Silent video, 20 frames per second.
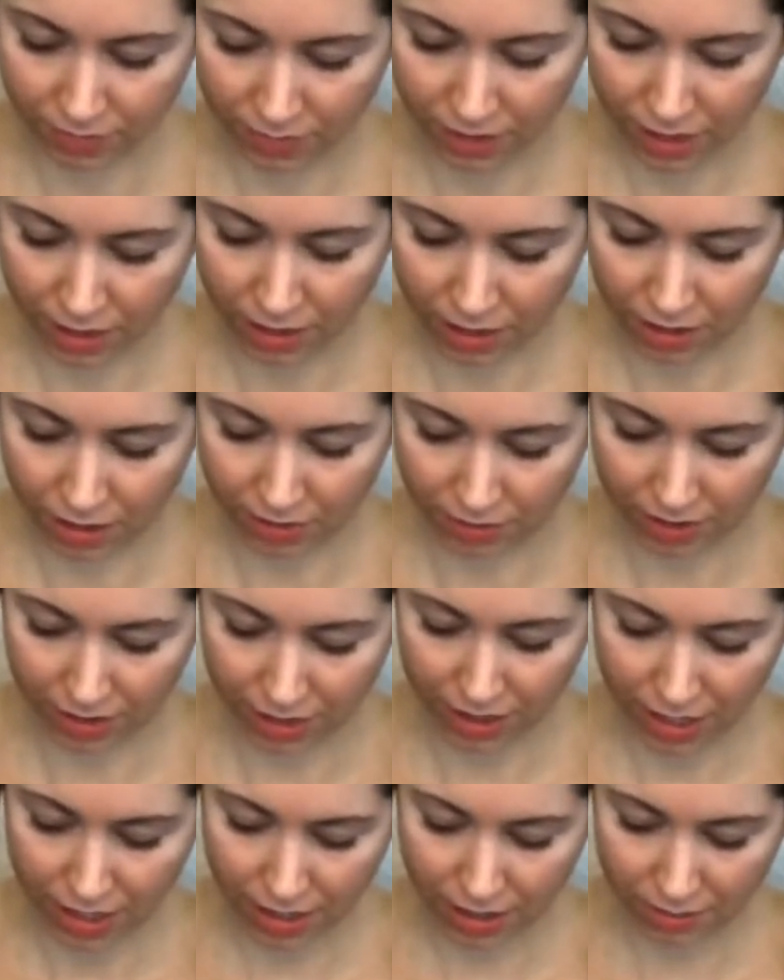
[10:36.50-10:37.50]
And when it
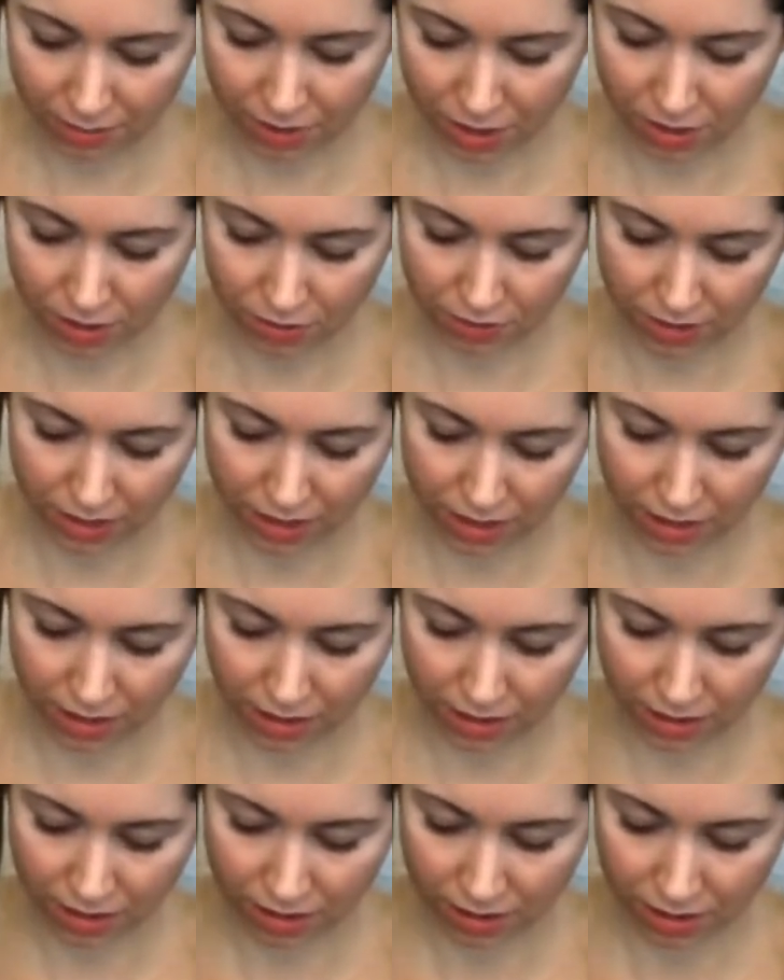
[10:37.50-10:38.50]
came to doing
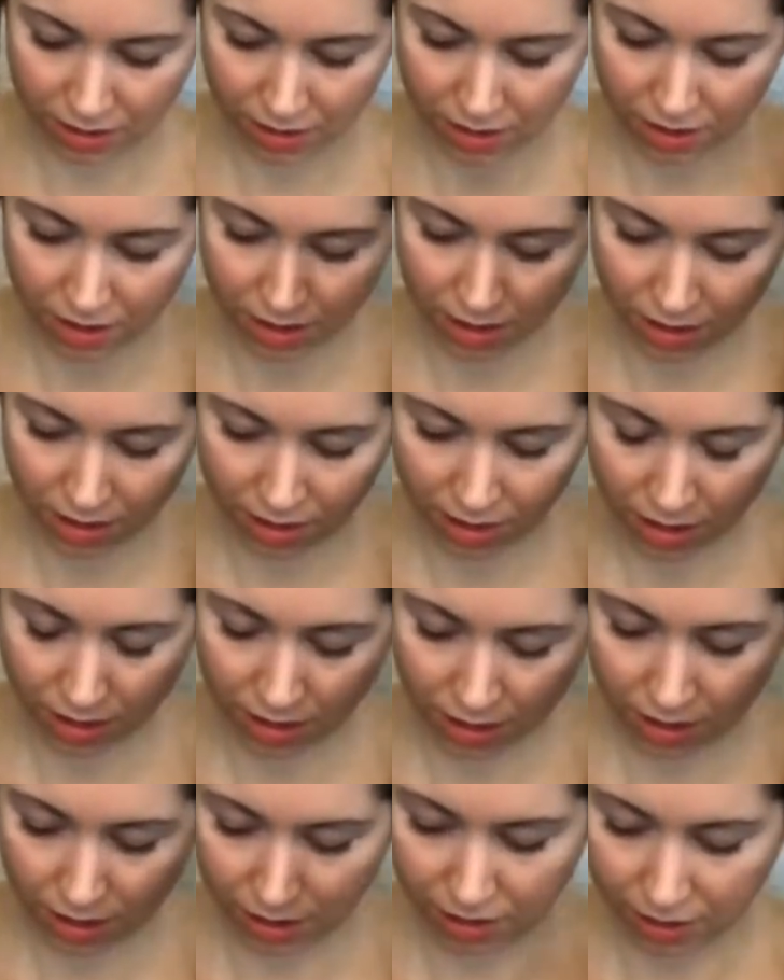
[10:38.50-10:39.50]

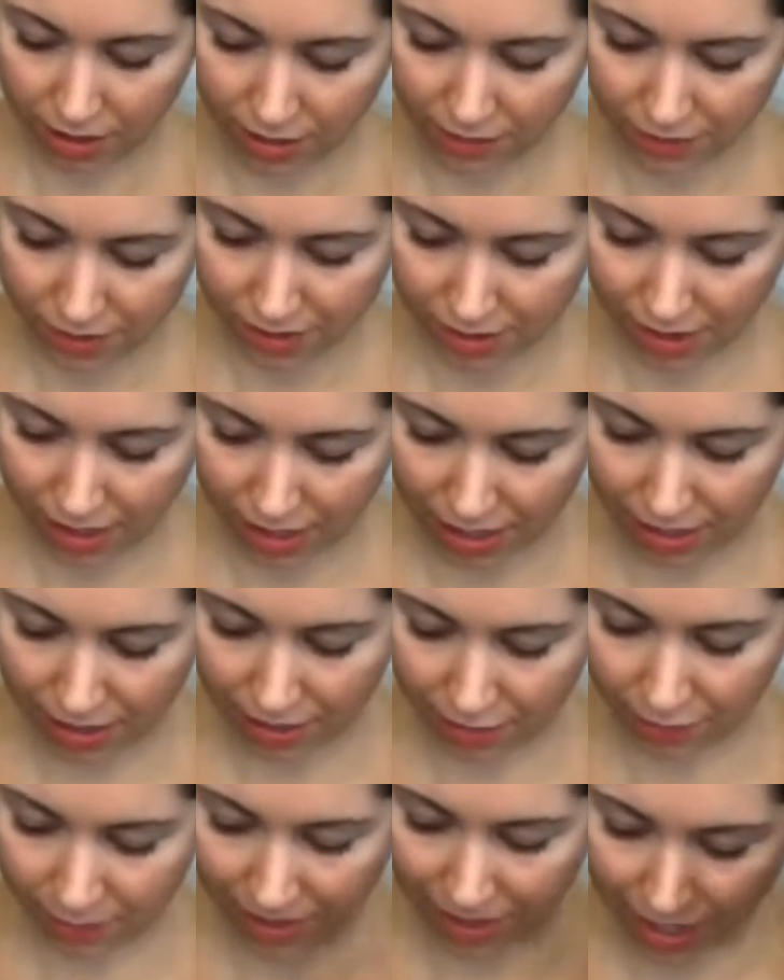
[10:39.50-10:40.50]
the left side
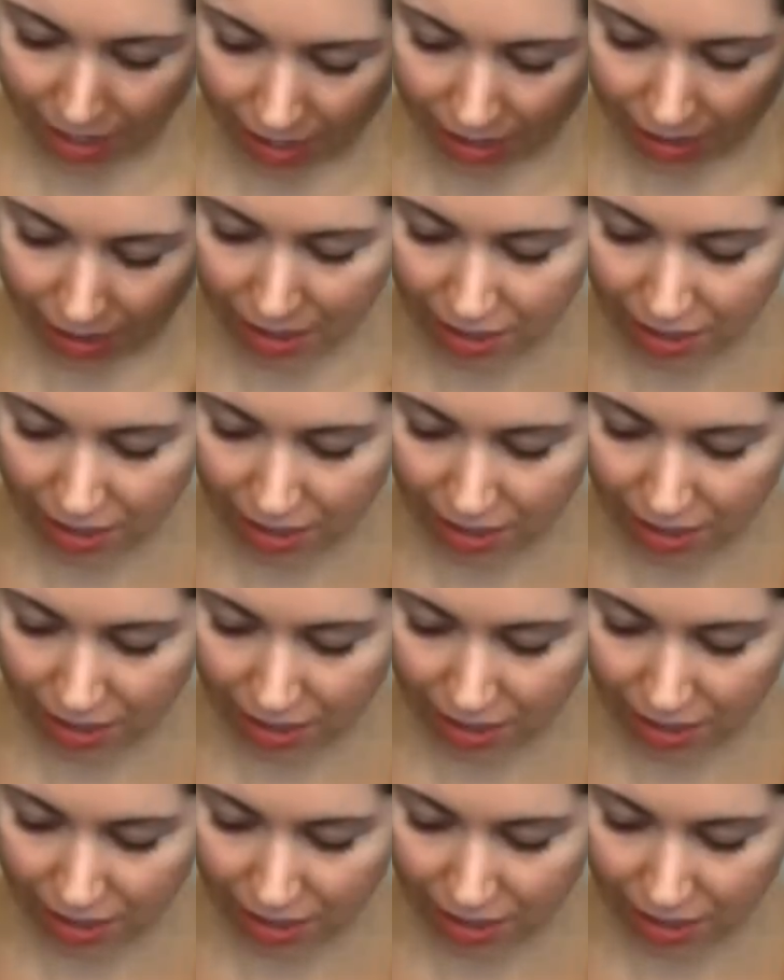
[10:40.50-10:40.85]
of my head